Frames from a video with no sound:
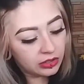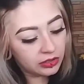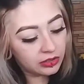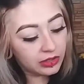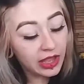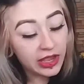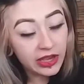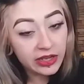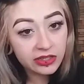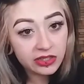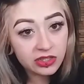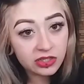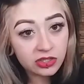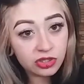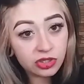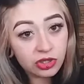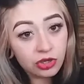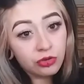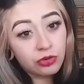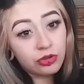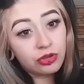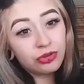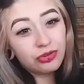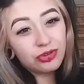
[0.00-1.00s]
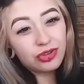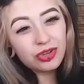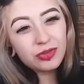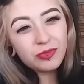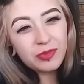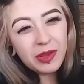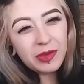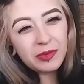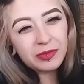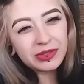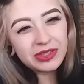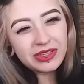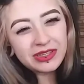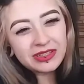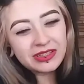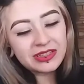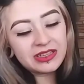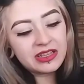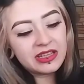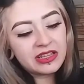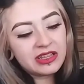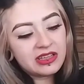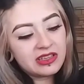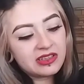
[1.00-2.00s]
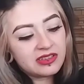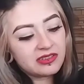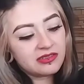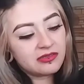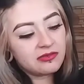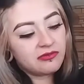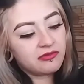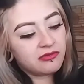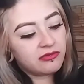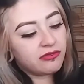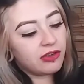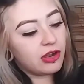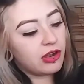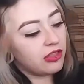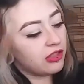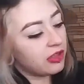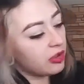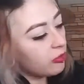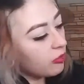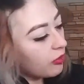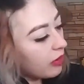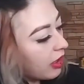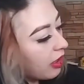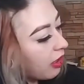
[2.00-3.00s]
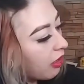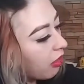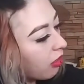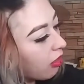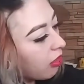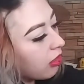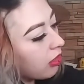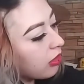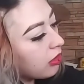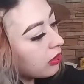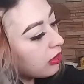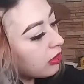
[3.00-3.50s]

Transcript: light, so you should be able to see these fairly well.